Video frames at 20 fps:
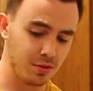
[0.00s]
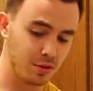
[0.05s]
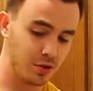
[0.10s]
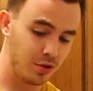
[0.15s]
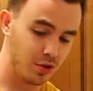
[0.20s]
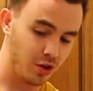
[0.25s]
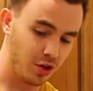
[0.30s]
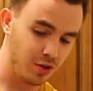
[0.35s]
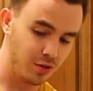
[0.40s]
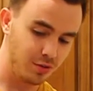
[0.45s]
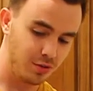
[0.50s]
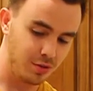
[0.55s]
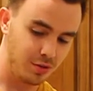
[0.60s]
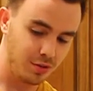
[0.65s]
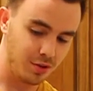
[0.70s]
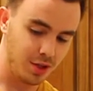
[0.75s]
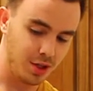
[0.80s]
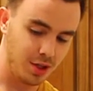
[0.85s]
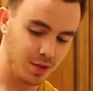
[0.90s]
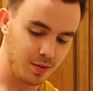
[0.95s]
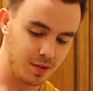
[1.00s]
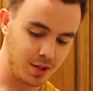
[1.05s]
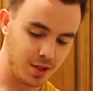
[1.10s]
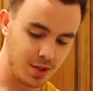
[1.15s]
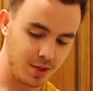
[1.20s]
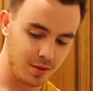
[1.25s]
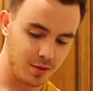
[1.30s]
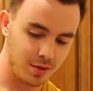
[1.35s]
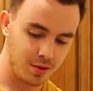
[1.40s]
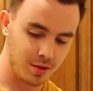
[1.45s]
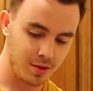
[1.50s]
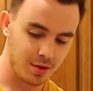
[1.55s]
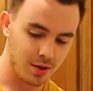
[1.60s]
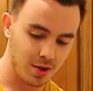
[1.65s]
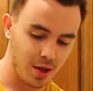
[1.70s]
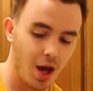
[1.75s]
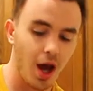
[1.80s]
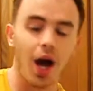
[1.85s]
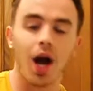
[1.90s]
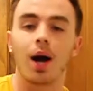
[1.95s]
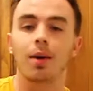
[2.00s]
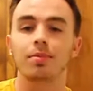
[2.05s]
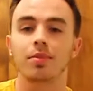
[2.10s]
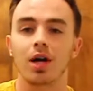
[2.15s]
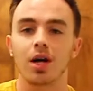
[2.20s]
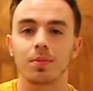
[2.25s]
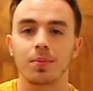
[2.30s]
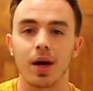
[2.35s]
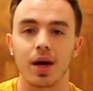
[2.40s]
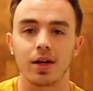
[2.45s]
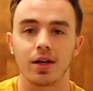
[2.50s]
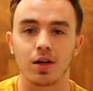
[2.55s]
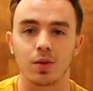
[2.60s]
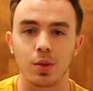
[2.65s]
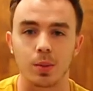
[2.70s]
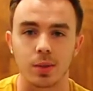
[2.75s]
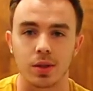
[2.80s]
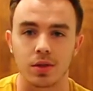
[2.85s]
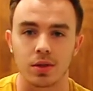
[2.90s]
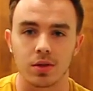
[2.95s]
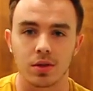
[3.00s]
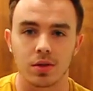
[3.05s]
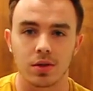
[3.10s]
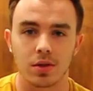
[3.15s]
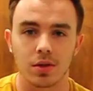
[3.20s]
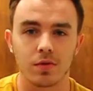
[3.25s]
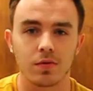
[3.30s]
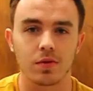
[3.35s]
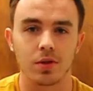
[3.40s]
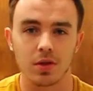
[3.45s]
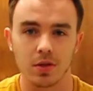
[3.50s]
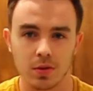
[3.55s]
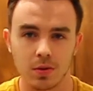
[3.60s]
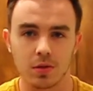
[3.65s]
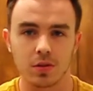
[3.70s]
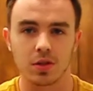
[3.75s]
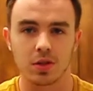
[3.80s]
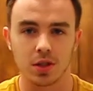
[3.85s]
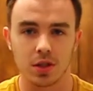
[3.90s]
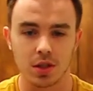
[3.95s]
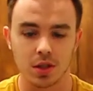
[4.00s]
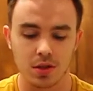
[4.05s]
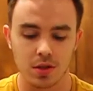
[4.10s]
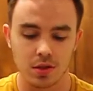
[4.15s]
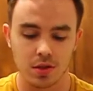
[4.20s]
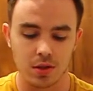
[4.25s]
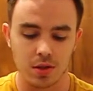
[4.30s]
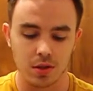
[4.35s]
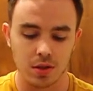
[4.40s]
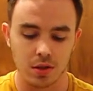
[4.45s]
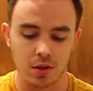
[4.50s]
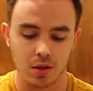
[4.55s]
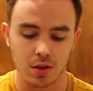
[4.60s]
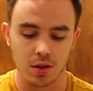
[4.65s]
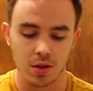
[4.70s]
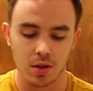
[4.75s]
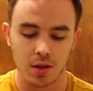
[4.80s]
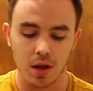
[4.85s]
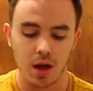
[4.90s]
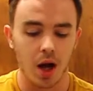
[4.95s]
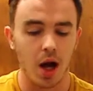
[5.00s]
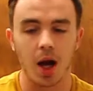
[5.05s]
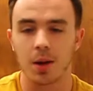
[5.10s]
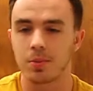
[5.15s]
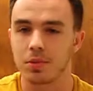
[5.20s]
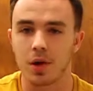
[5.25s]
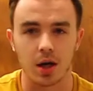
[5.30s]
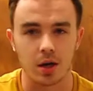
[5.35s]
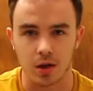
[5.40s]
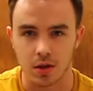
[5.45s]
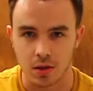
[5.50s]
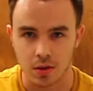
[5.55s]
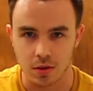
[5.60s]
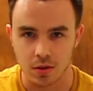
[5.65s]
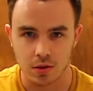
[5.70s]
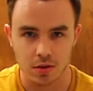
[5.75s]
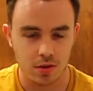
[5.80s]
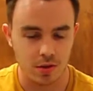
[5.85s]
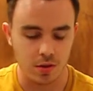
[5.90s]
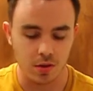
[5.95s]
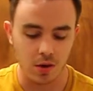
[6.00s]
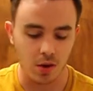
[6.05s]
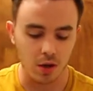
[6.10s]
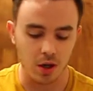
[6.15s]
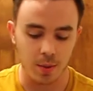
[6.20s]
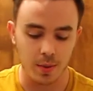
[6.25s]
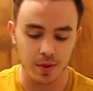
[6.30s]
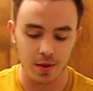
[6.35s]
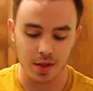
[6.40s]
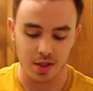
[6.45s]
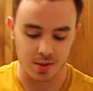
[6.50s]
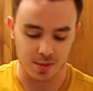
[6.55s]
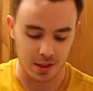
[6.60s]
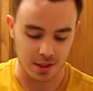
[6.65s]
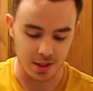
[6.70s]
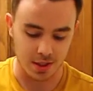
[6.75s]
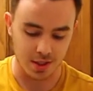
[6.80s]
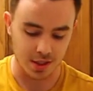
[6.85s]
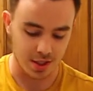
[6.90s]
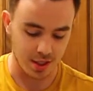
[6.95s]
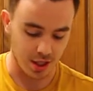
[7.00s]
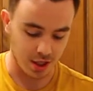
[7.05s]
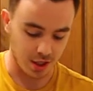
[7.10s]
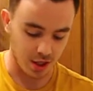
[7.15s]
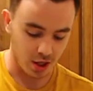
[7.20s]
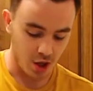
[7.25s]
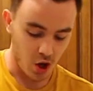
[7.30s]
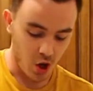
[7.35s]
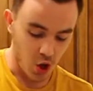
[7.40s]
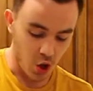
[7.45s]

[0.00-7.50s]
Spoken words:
good, I would say. I'm not a Pioneer woman. If y'all know who she is, I'm not her. So don't come here expecting to see like